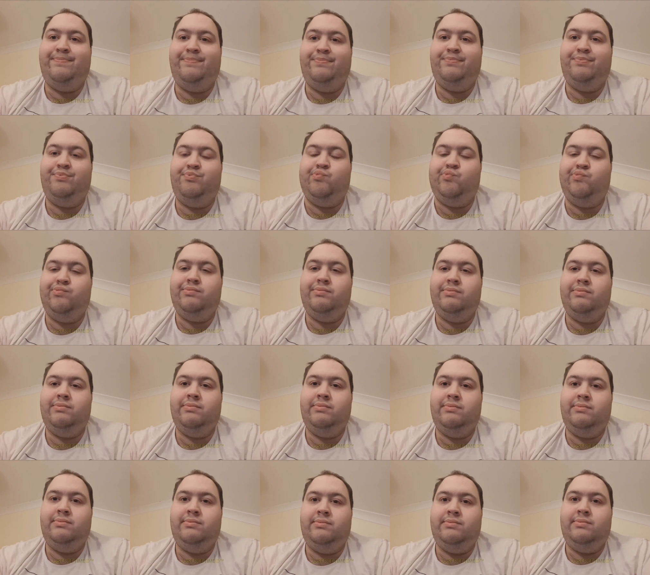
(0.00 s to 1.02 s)

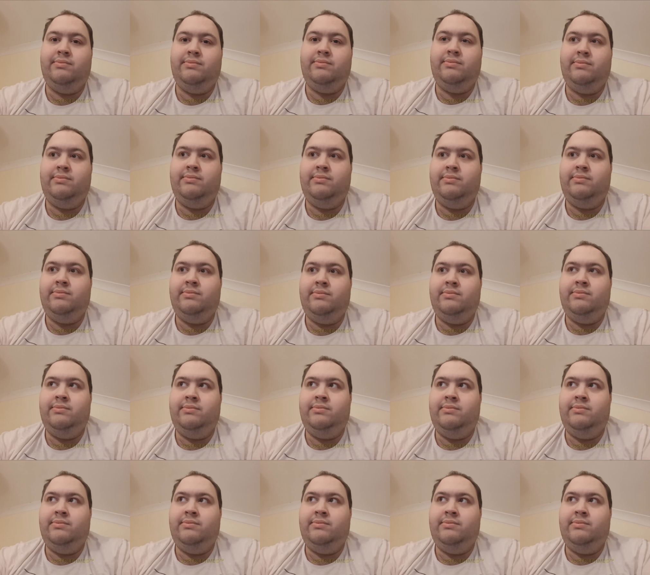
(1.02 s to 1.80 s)
Nobody speaks.